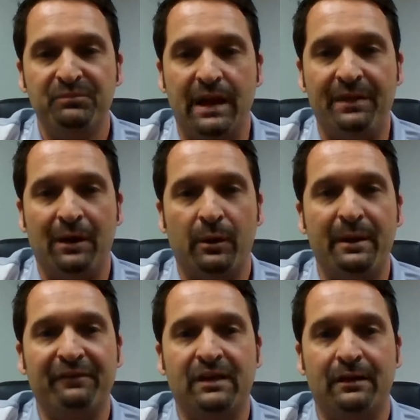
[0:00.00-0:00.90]
And that way
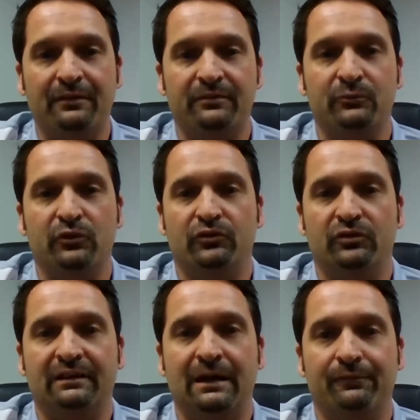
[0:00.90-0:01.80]
we have kind of
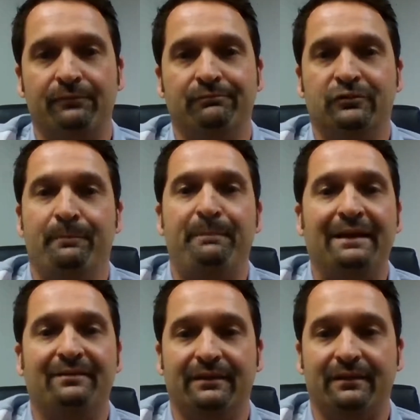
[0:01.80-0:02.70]
some
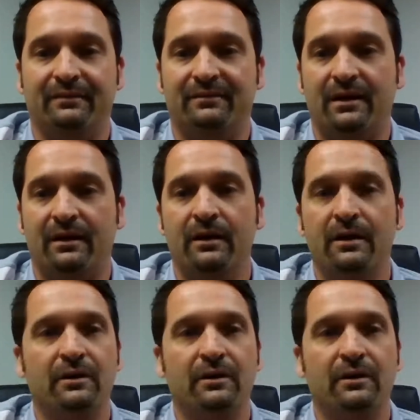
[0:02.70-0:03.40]
basics to